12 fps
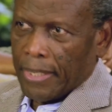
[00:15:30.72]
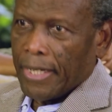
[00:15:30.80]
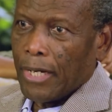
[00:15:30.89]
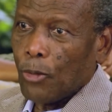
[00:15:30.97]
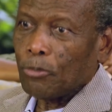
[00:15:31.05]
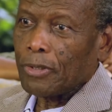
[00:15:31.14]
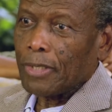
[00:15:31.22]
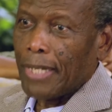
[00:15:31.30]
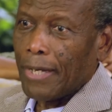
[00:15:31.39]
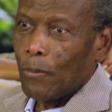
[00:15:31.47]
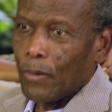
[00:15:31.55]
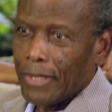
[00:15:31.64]
they hoped that
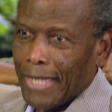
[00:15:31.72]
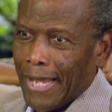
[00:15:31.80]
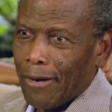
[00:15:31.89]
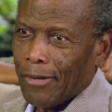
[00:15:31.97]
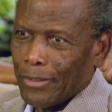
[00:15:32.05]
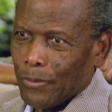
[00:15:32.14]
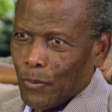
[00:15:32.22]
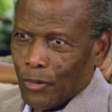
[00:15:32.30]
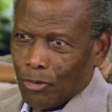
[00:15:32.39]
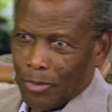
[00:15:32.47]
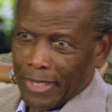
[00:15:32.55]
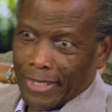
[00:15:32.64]
I would carry it
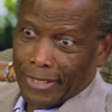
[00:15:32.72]
with me